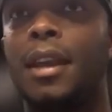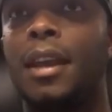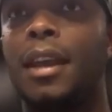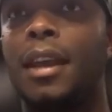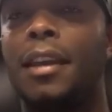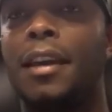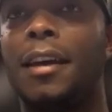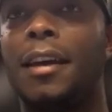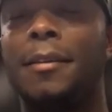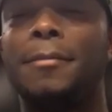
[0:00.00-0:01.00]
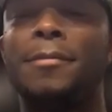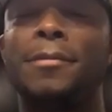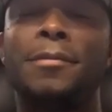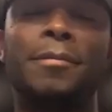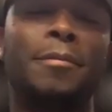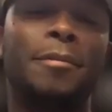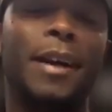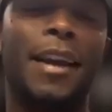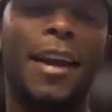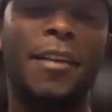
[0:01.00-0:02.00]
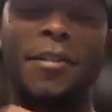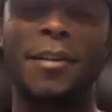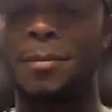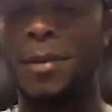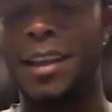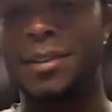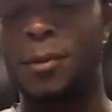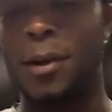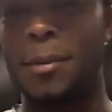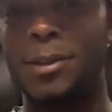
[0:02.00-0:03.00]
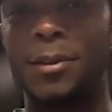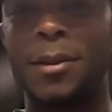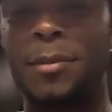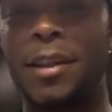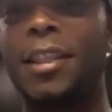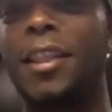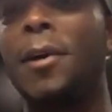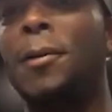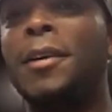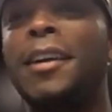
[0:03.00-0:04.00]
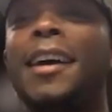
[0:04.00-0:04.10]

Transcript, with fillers: and uh, my guy at first base. Why am I drawing blank? Lowe.